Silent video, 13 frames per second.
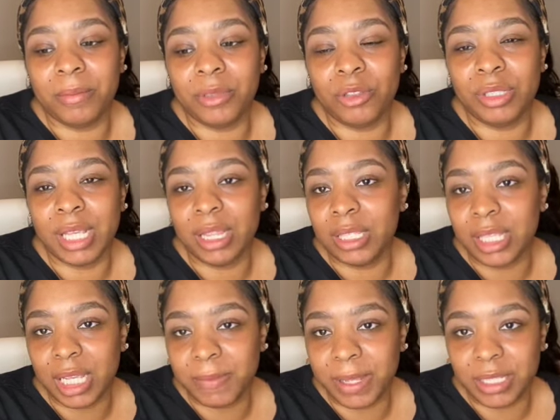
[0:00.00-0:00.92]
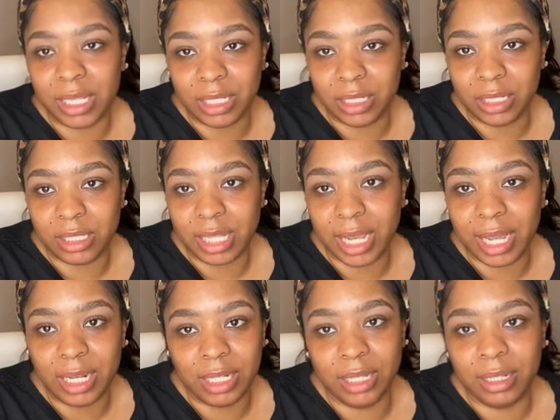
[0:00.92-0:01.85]
you set these expectations like
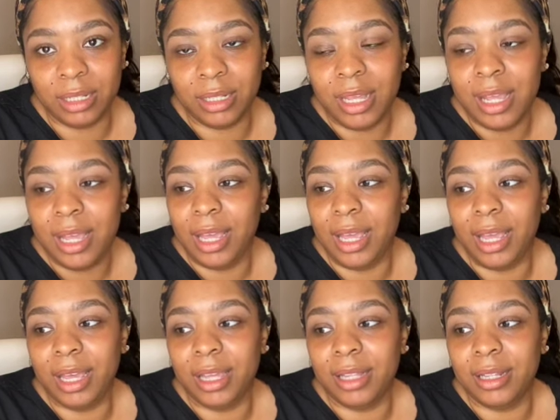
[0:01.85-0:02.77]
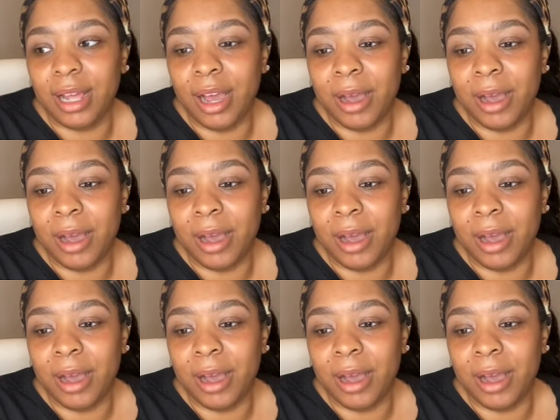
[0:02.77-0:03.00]
I did, and